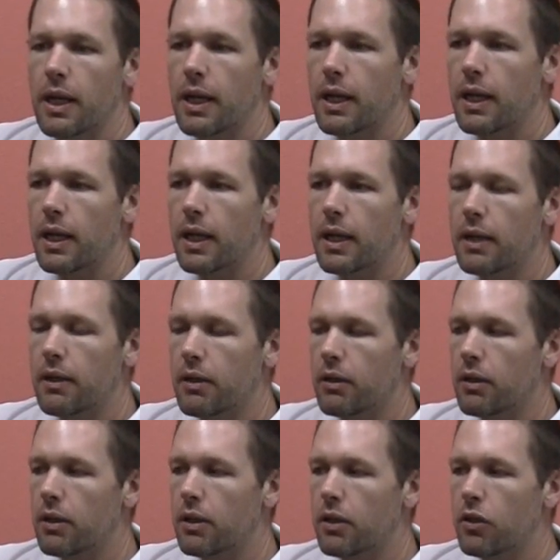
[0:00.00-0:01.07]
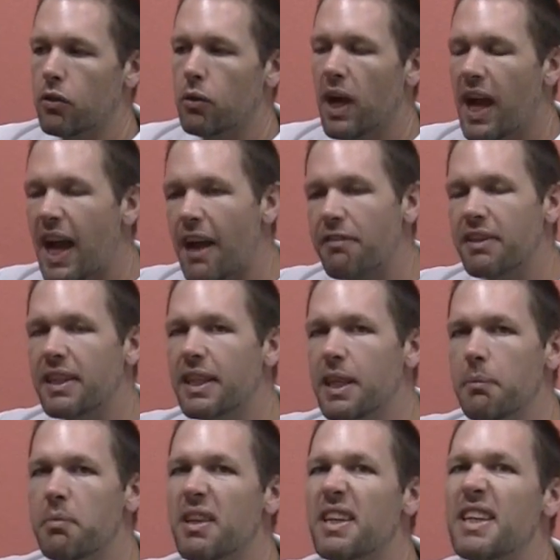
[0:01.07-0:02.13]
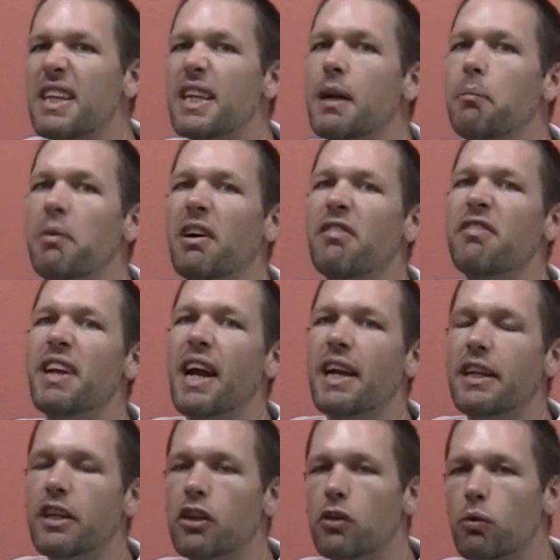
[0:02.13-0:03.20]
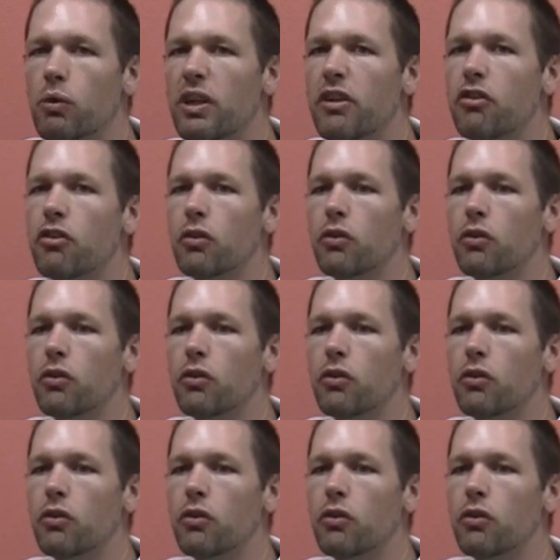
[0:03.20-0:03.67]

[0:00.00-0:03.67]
and you have to keep the knee above 90 degrees.